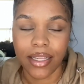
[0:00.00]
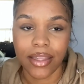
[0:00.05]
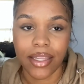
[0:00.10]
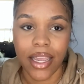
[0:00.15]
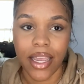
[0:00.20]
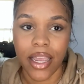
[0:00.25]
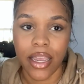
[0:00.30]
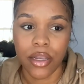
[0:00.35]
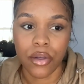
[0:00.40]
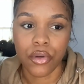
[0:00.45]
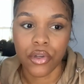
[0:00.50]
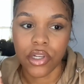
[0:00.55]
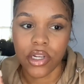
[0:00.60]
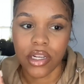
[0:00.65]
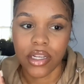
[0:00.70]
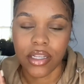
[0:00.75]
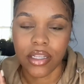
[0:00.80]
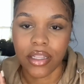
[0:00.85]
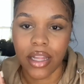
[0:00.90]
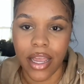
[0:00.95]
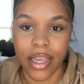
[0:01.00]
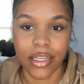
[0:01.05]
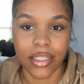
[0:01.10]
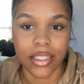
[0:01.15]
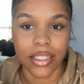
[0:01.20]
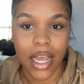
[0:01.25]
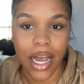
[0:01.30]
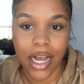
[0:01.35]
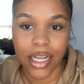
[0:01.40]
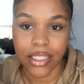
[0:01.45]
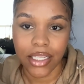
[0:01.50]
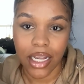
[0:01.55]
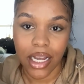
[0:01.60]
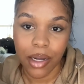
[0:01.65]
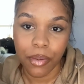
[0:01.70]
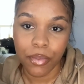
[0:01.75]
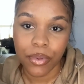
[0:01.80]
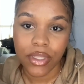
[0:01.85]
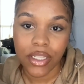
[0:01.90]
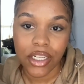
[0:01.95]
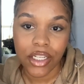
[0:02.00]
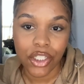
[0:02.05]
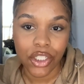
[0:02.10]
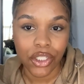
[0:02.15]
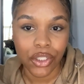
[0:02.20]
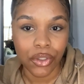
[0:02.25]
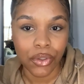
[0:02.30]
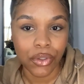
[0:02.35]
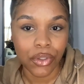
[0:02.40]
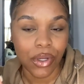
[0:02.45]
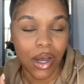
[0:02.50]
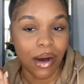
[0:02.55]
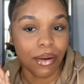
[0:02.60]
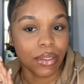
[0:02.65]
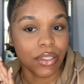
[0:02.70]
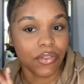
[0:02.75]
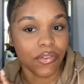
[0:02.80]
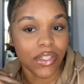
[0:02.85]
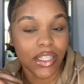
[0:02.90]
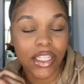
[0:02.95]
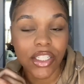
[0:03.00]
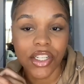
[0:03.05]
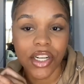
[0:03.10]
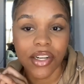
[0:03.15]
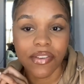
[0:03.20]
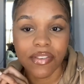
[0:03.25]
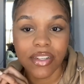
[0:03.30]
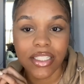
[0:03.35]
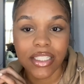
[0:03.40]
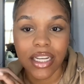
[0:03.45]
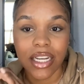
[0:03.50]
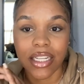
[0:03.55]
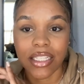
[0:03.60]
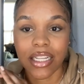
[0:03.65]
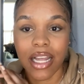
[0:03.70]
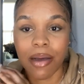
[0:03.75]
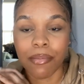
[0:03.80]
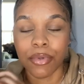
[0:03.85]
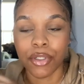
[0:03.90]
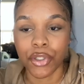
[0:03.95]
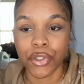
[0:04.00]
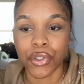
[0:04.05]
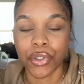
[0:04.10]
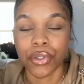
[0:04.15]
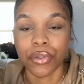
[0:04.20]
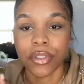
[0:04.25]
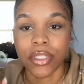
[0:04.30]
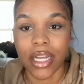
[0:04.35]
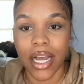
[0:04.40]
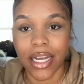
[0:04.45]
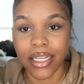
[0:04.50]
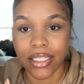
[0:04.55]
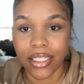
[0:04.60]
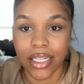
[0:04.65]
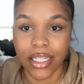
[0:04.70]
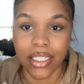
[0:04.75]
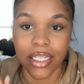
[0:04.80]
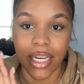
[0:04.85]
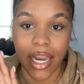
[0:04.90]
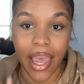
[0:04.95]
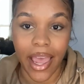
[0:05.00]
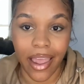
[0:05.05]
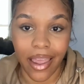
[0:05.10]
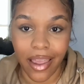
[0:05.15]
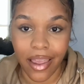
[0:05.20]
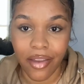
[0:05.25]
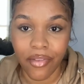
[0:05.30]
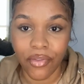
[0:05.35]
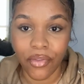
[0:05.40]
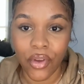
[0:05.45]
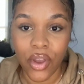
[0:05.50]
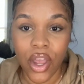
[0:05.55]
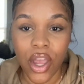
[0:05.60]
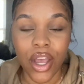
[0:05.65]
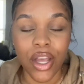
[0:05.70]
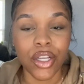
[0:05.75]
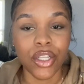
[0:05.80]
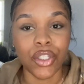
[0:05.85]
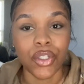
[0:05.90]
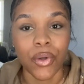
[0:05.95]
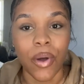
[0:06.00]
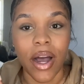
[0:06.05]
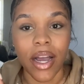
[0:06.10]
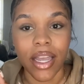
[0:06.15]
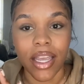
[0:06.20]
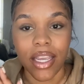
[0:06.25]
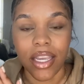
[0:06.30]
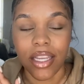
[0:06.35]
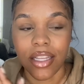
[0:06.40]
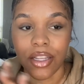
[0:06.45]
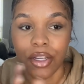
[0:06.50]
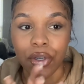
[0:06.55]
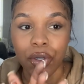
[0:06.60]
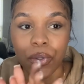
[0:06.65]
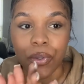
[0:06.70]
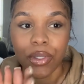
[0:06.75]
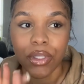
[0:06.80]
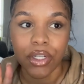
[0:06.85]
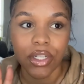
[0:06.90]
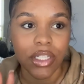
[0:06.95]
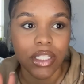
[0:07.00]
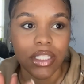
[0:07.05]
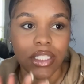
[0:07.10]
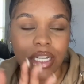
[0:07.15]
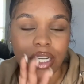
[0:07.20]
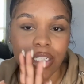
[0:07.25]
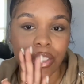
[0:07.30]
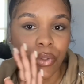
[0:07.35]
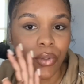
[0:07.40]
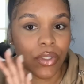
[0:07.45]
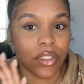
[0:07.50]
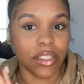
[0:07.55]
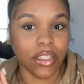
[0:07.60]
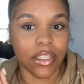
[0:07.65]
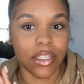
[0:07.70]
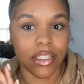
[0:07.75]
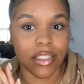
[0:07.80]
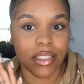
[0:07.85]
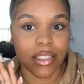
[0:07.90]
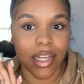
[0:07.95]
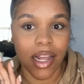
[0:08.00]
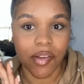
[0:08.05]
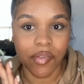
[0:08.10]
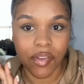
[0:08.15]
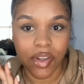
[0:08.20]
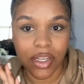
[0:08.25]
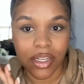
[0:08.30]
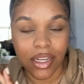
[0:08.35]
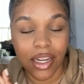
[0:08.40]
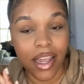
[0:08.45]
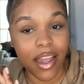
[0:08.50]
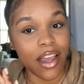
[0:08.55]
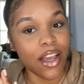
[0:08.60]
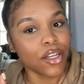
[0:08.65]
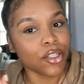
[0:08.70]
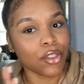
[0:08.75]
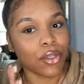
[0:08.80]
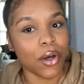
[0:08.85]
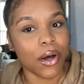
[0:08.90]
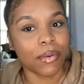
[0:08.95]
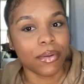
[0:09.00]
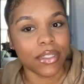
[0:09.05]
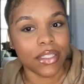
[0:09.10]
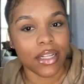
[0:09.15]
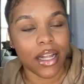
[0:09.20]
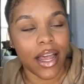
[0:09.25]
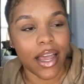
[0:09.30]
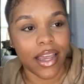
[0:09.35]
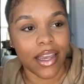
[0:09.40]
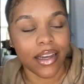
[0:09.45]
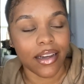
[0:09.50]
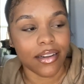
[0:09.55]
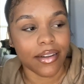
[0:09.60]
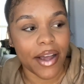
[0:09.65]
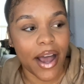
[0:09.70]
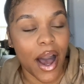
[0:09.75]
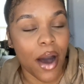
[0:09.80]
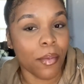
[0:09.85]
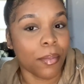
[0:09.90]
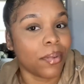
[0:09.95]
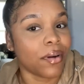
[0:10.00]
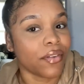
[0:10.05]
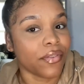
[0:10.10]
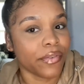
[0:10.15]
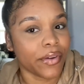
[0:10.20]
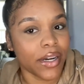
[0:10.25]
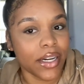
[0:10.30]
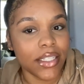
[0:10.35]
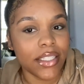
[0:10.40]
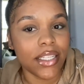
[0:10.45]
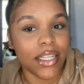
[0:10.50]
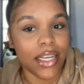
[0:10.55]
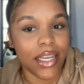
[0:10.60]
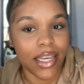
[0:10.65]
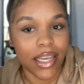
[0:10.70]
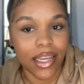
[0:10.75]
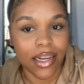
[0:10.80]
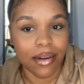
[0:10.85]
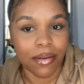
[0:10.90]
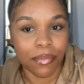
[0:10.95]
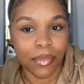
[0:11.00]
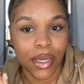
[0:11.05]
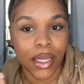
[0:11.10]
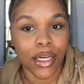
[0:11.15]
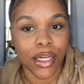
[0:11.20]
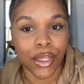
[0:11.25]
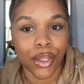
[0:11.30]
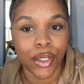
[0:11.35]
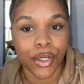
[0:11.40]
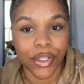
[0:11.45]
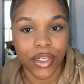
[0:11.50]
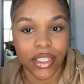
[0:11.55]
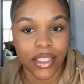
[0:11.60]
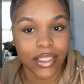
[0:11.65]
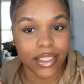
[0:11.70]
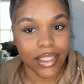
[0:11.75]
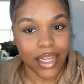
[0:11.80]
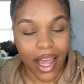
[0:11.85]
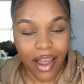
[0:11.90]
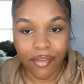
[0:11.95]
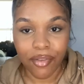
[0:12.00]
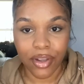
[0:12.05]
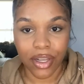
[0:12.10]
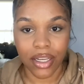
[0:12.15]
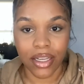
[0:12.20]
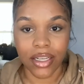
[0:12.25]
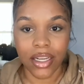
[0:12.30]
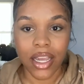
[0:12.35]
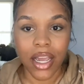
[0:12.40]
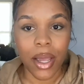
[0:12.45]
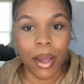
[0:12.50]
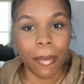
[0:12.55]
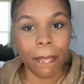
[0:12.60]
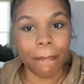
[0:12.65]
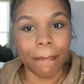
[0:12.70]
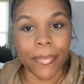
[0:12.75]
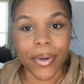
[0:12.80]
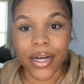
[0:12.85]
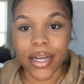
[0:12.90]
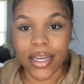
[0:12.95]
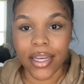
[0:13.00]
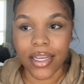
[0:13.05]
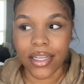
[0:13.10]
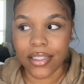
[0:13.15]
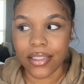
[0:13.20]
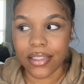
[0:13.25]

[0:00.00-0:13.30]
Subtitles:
that you should like size up with these shoes, so I was really nervous because I'm a true size 6.5, so I could either do a 36 or 37. So I was like, I prefer to get them in a 37, but